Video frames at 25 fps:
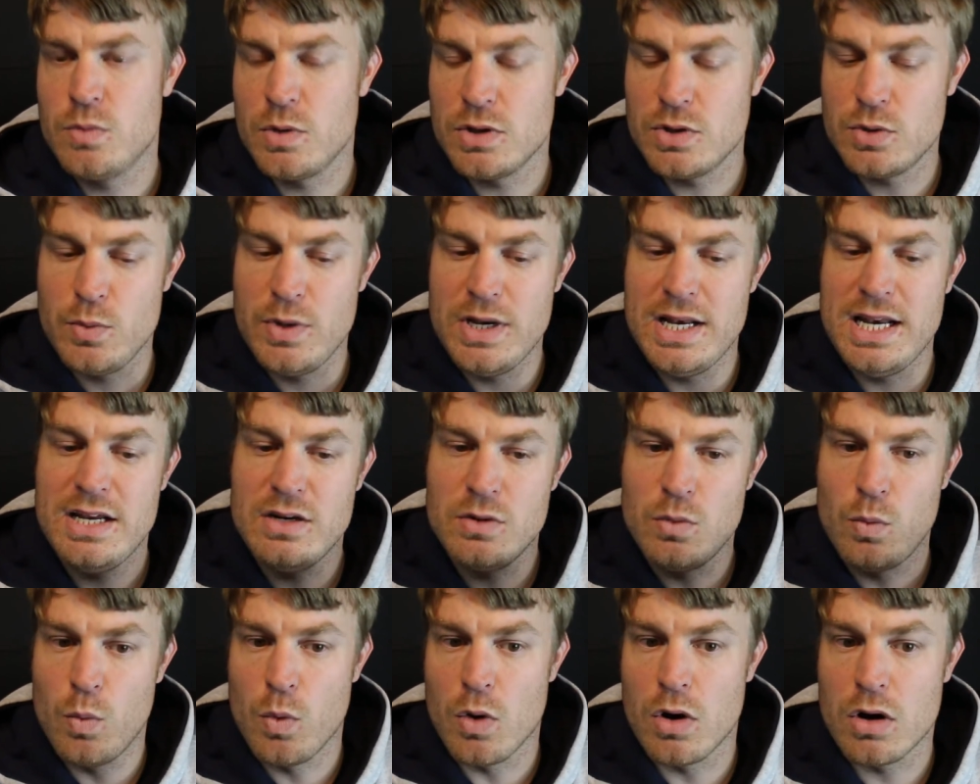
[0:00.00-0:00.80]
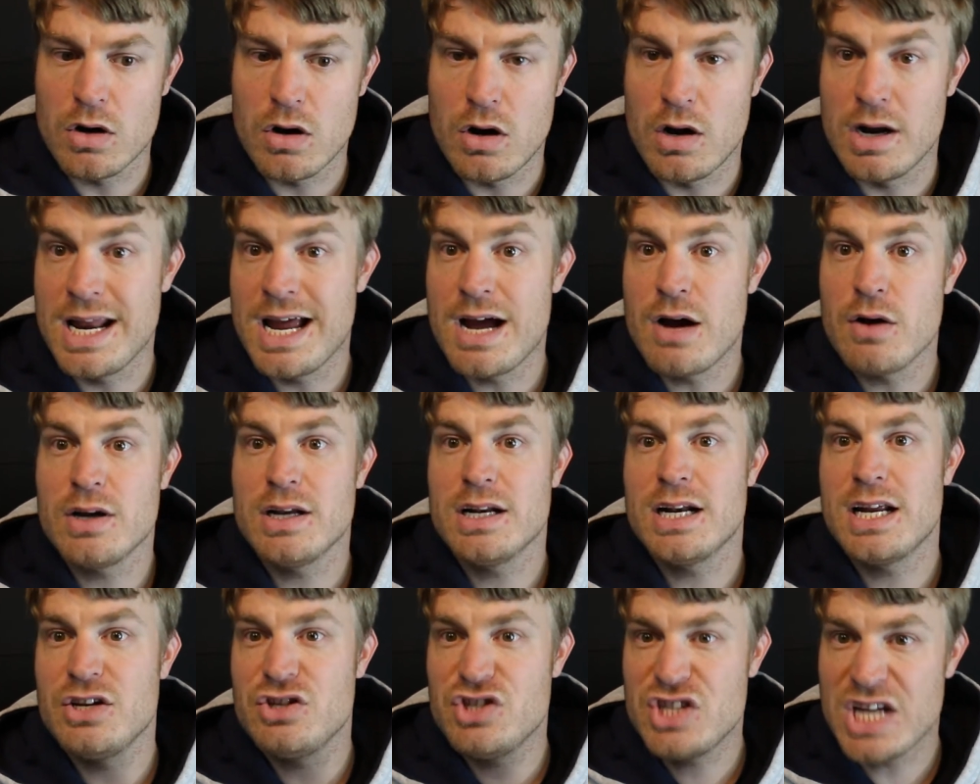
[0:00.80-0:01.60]
What do we need to work on? How
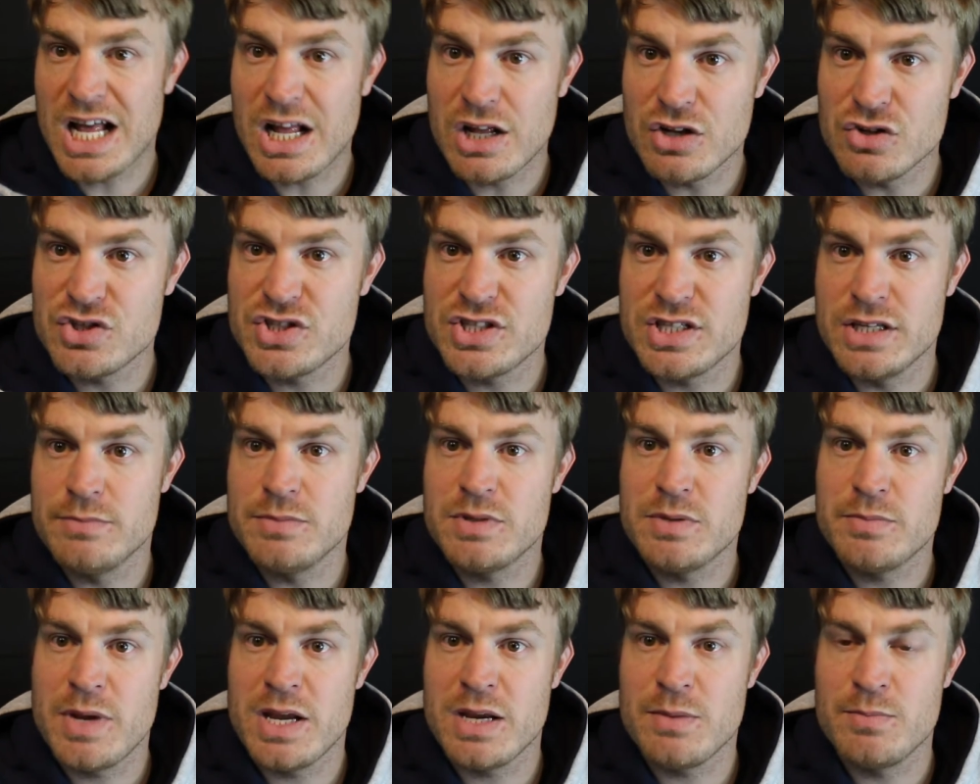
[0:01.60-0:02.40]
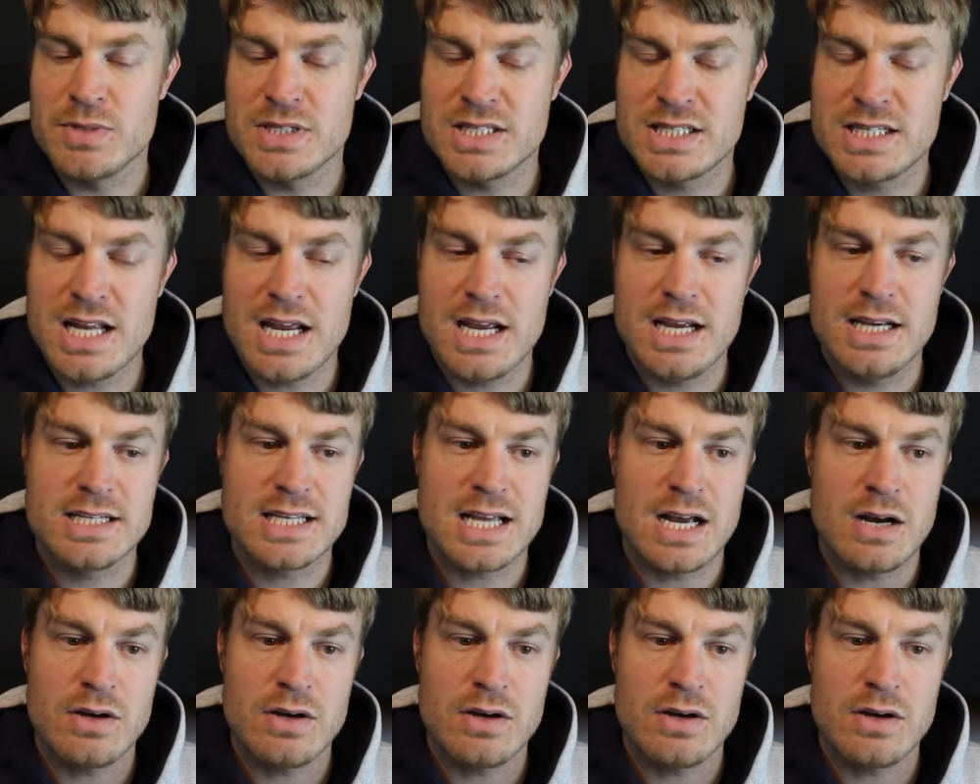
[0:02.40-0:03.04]
can I challenge them to make mistakes?